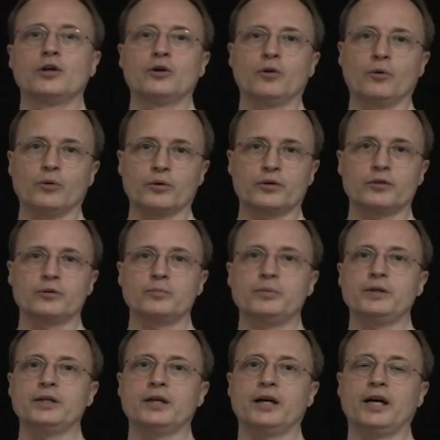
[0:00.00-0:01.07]
or it could
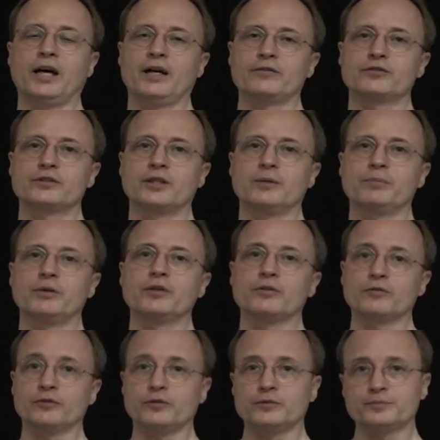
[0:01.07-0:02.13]
be a half step
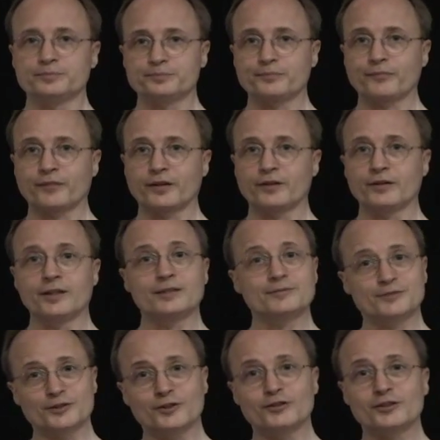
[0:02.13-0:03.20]
interval. All
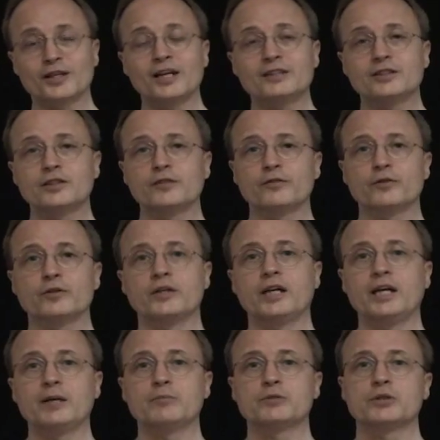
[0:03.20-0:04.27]
right, so there's lots of different
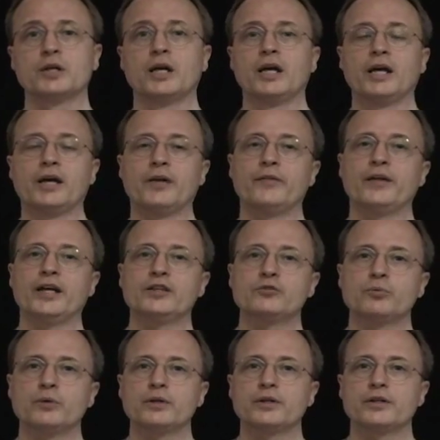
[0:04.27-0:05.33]
names, and that's
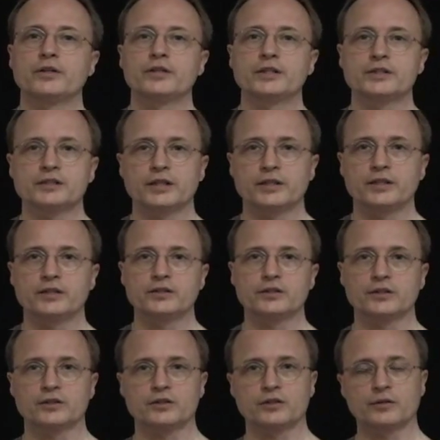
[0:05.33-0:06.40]
one of the things I think
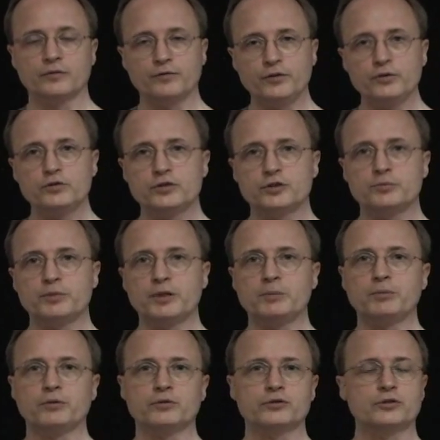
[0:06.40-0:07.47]
that confuses
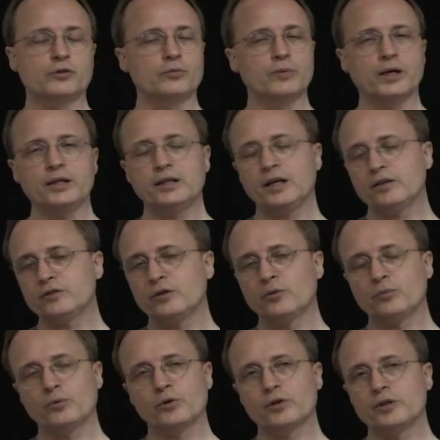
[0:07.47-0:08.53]
people. So right now,
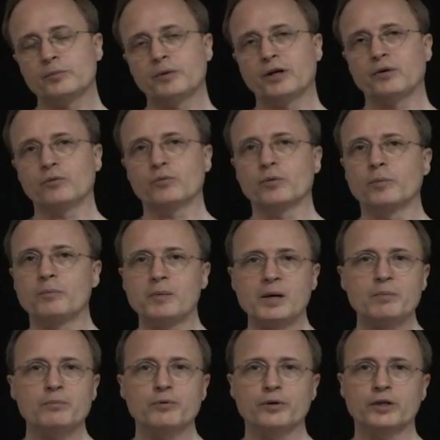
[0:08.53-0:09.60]
don't worry about
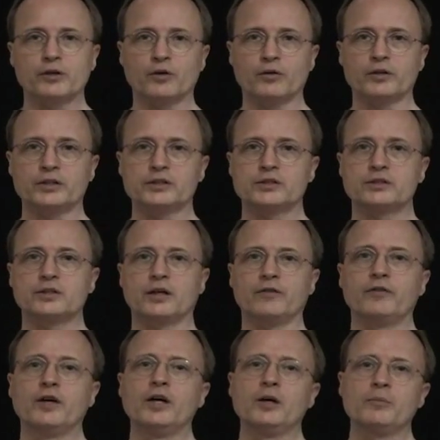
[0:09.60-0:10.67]
remembering all this
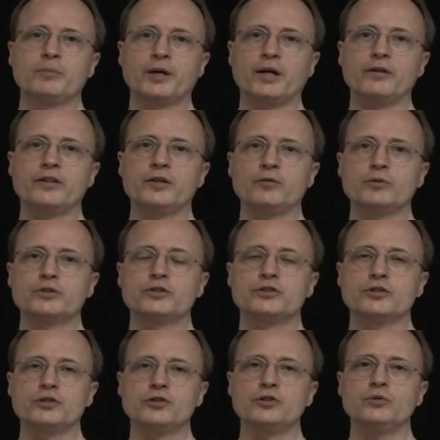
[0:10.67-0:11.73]
stuff, but I think what you
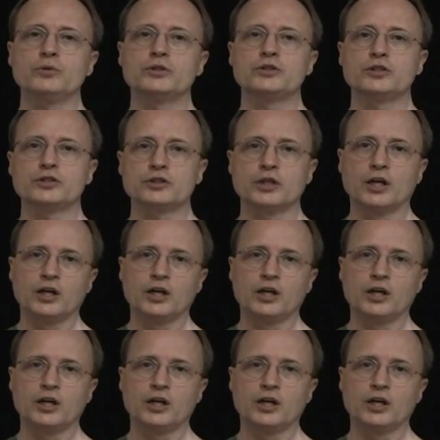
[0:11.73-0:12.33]
should do is just